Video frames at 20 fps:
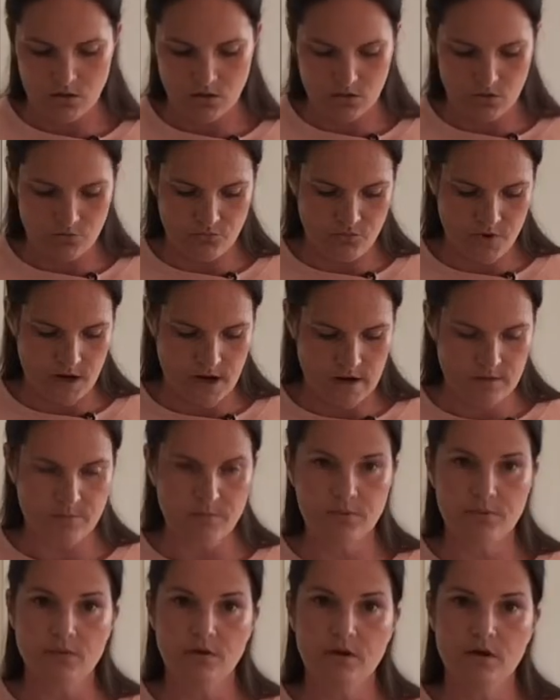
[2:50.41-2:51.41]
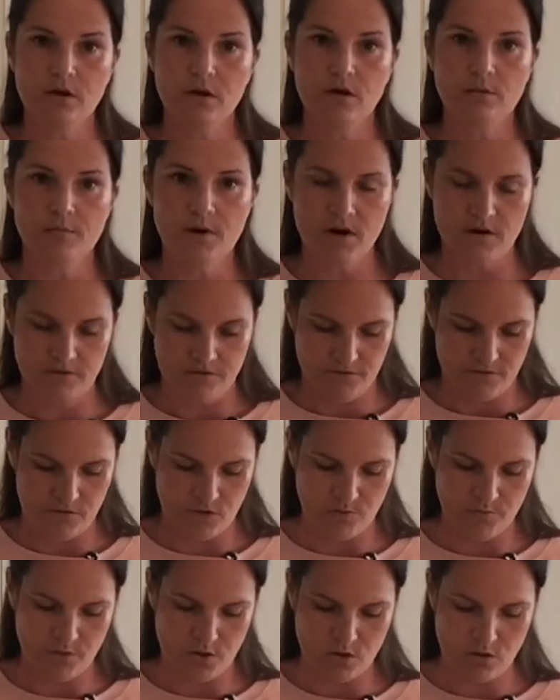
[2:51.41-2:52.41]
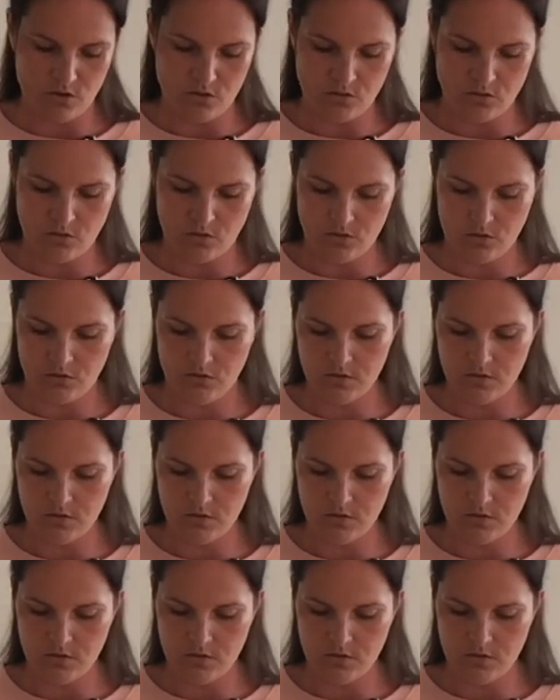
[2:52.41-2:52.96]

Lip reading: the wrap, above the bowl.